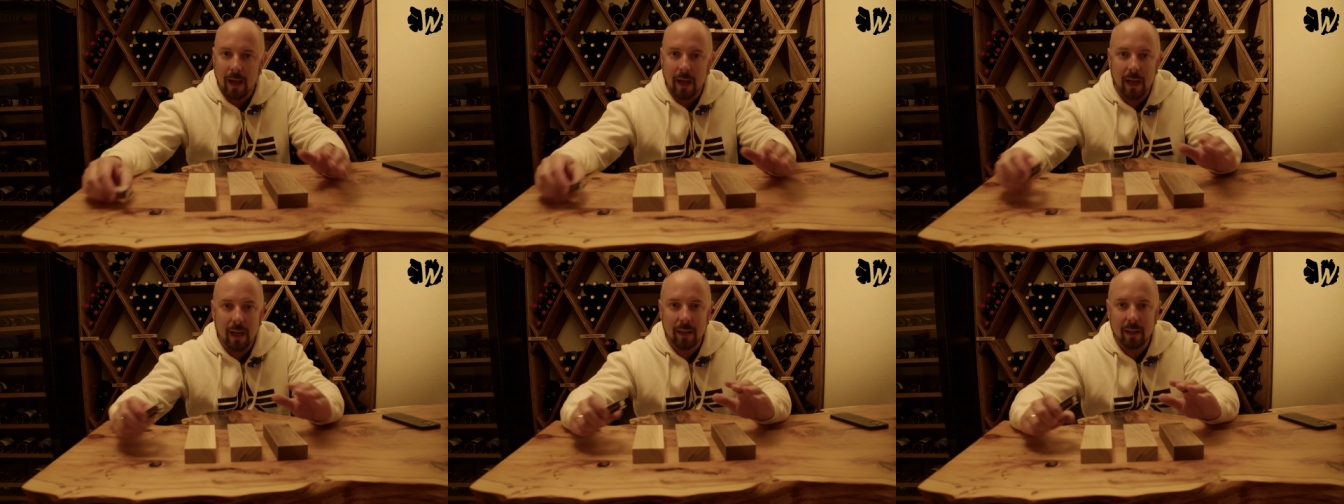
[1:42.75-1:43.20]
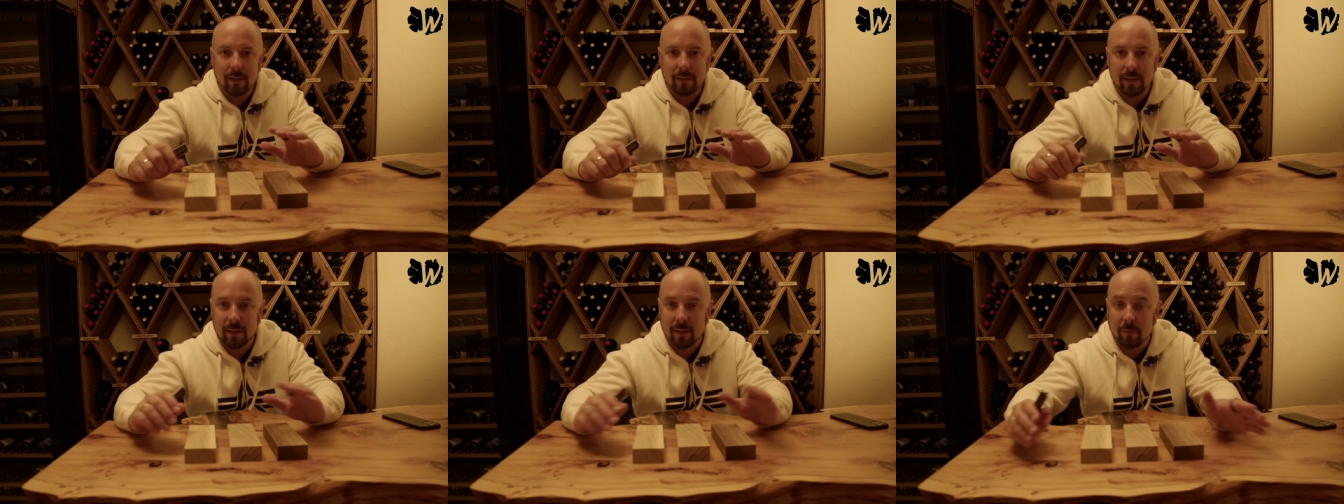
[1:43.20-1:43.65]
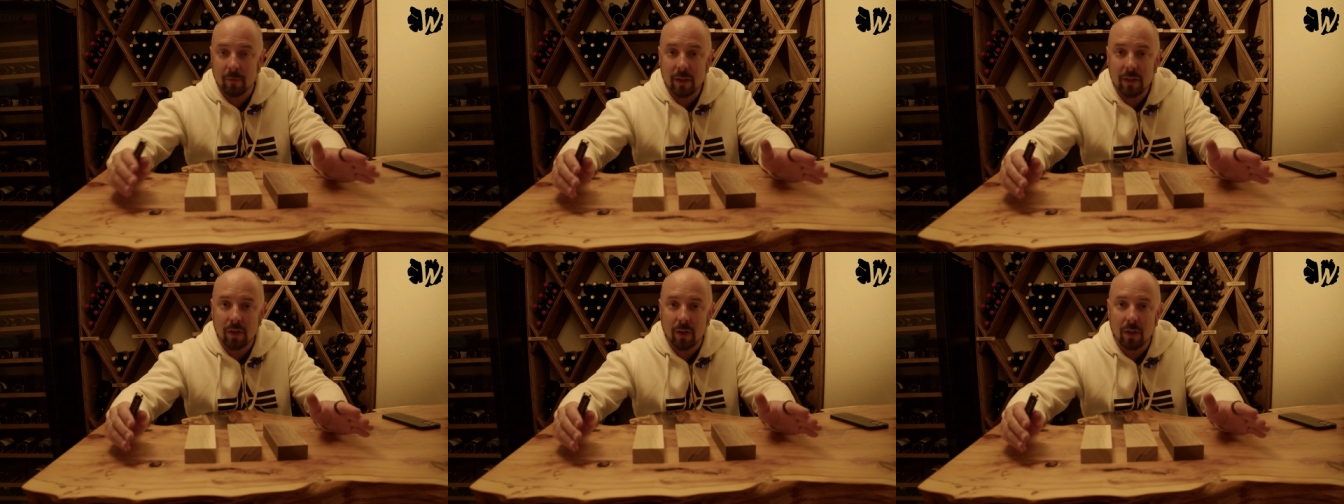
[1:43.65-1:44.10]
I did some
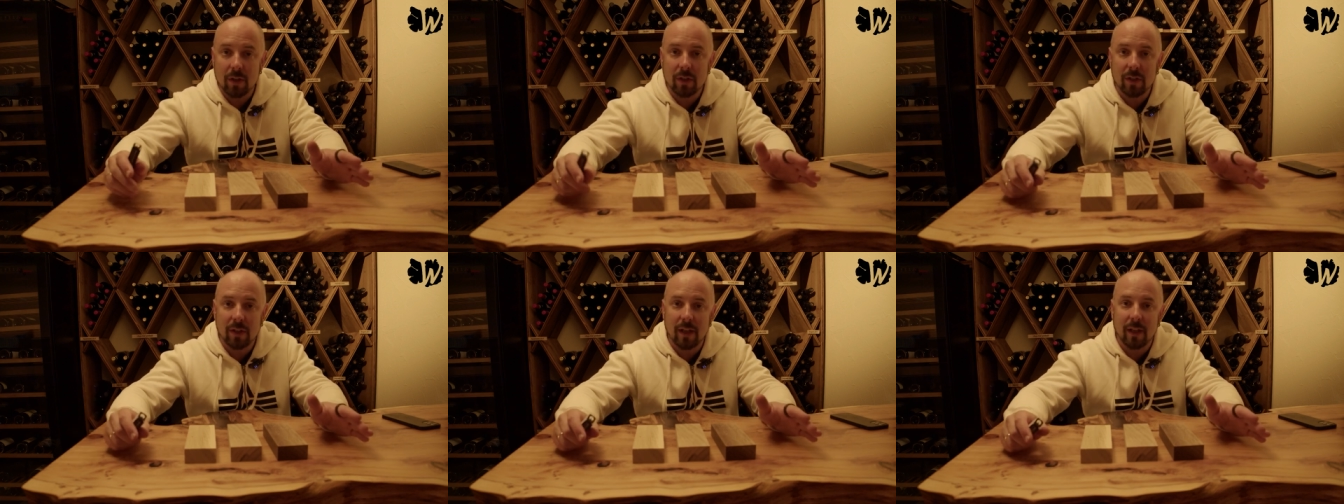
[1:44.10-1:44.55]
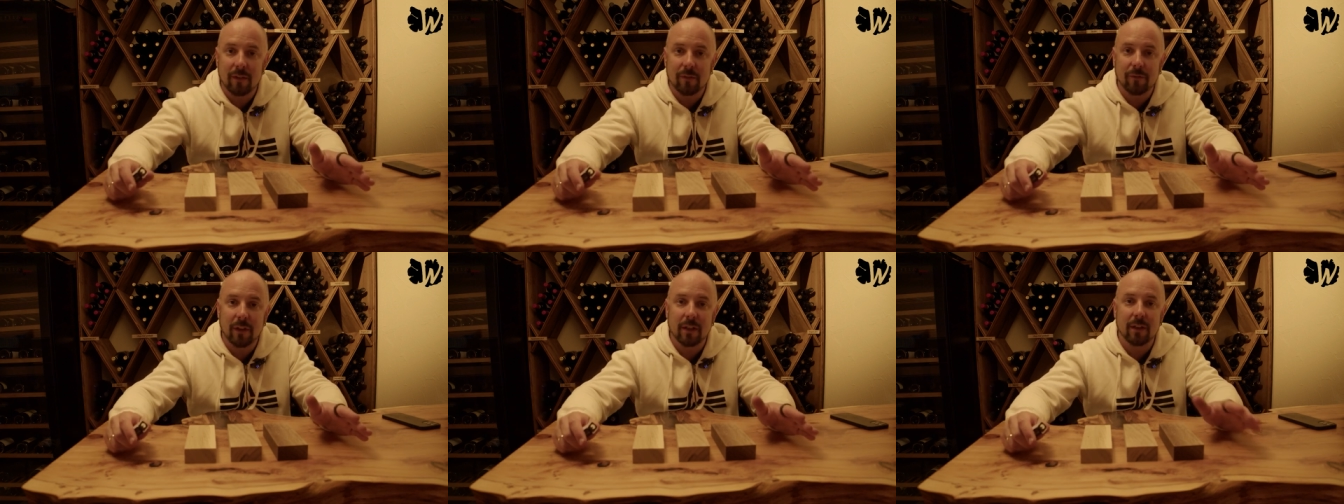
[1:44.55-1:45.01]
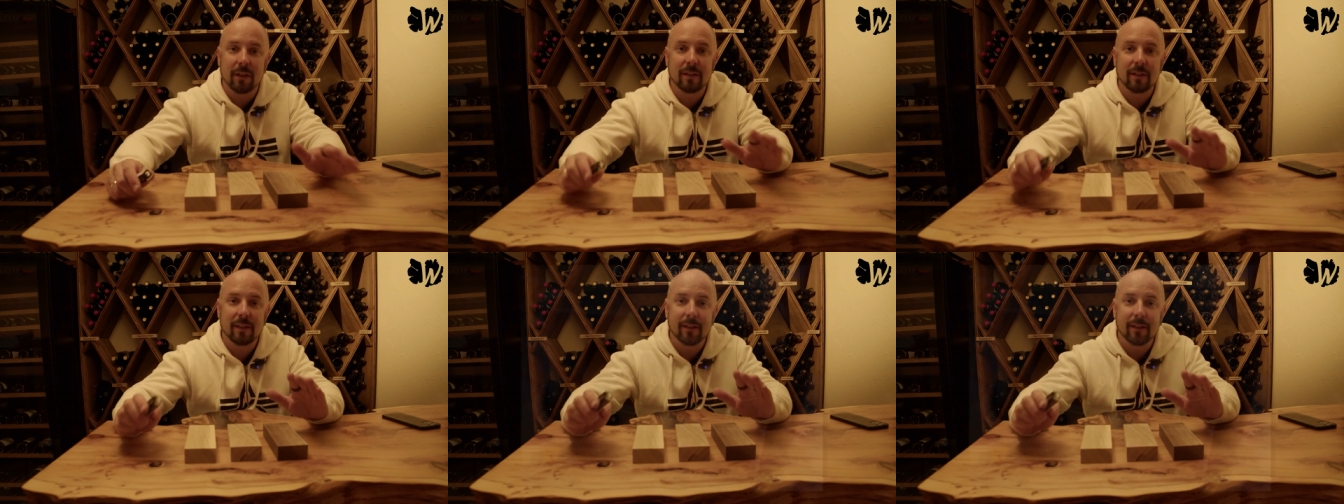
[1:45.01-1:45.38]
research and figured